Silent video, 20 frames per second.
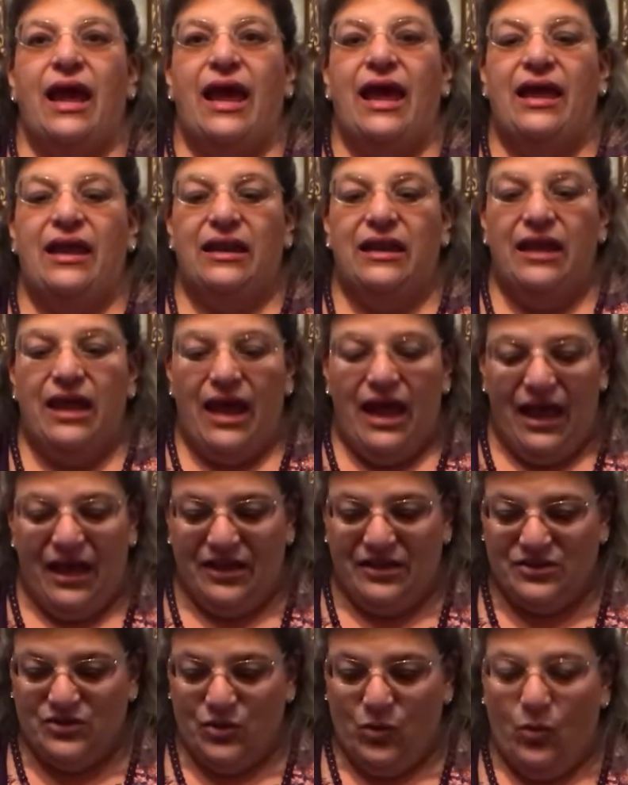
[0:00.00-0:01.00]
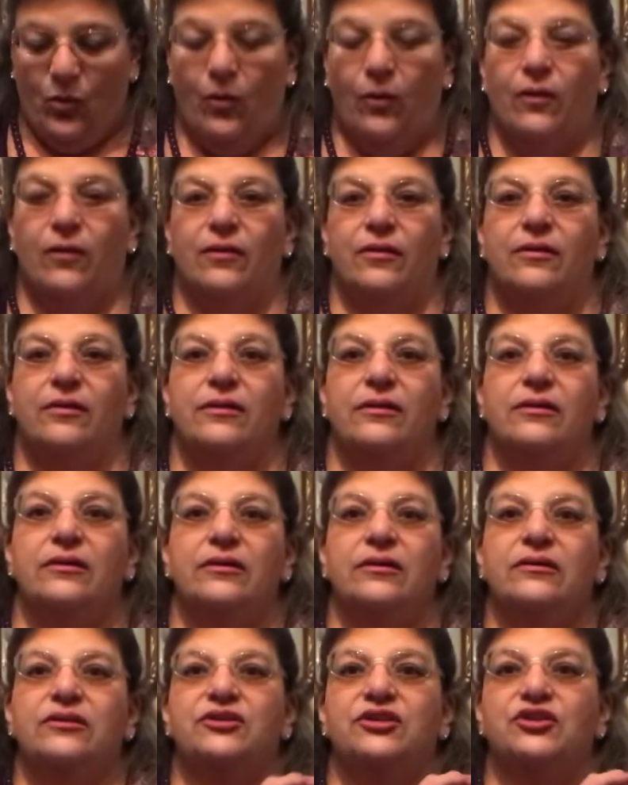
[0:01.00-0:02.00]
and it has all
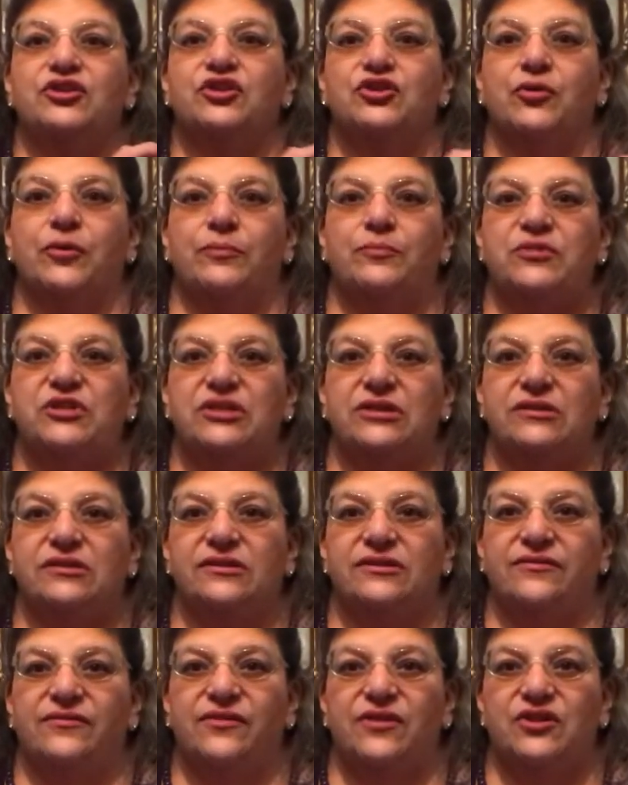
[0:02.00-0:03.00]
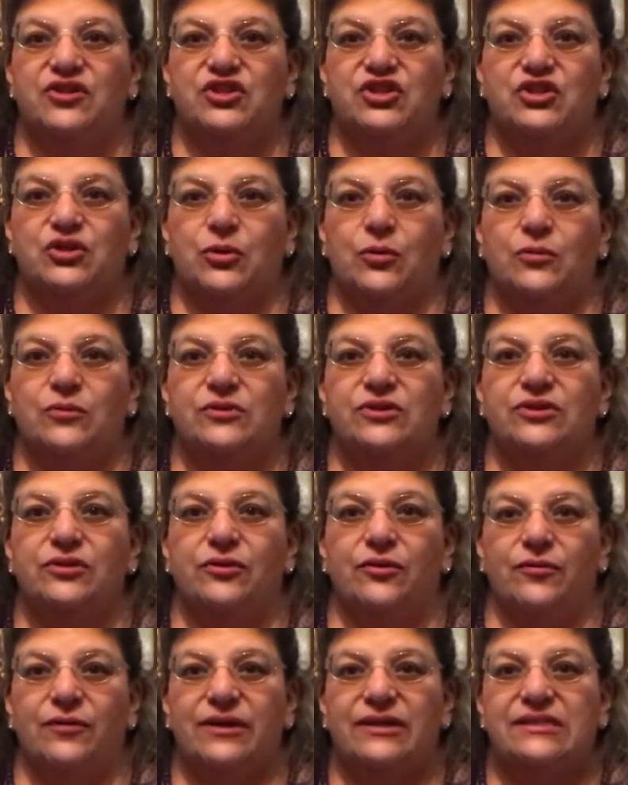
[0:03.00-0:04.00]
the descriptions of the stones
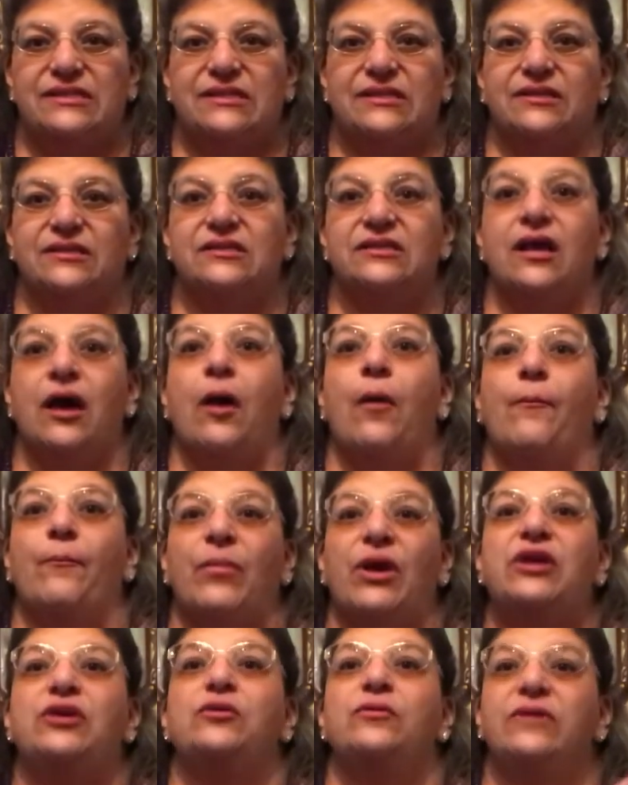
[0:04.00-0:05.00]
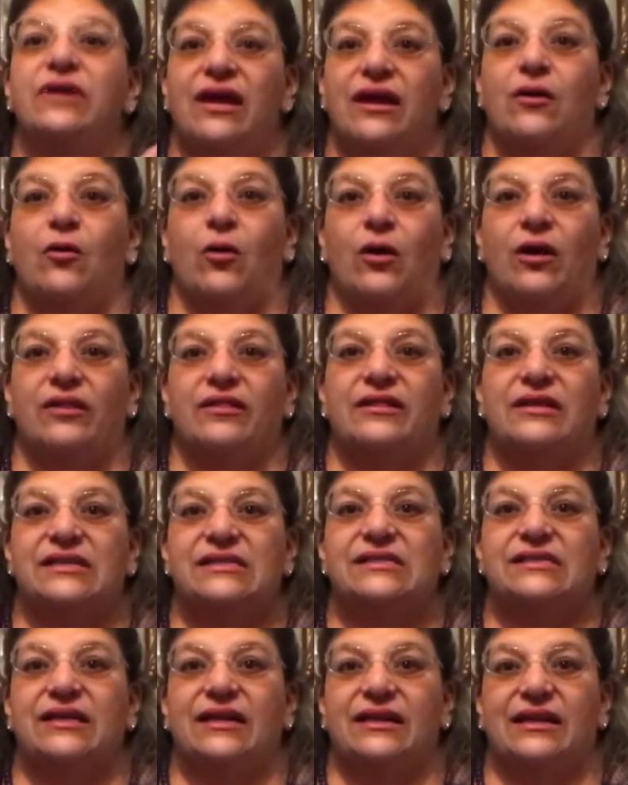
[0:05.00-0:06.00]
and crystals, but you get all
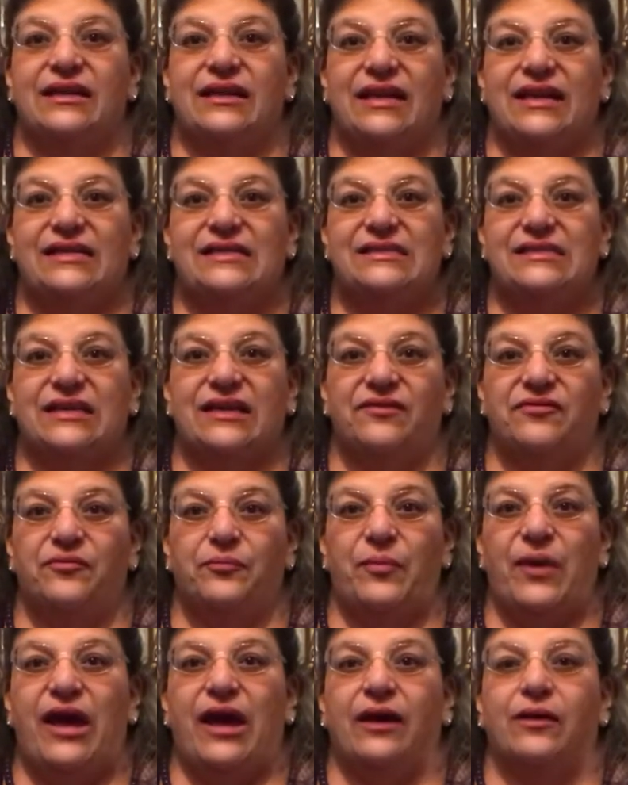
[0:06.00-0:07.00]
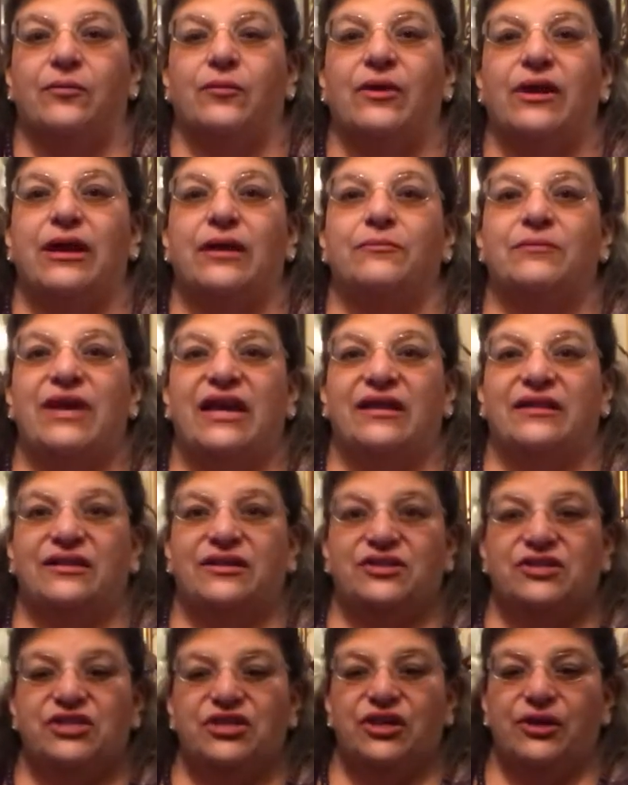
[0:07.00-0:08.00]
this in a nice gift bag when I mail
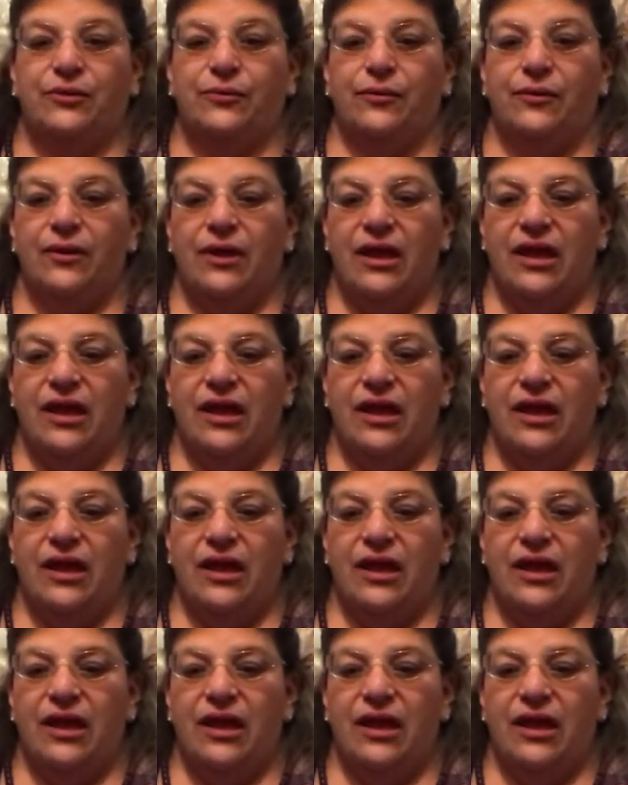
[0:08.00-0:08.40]
it to you.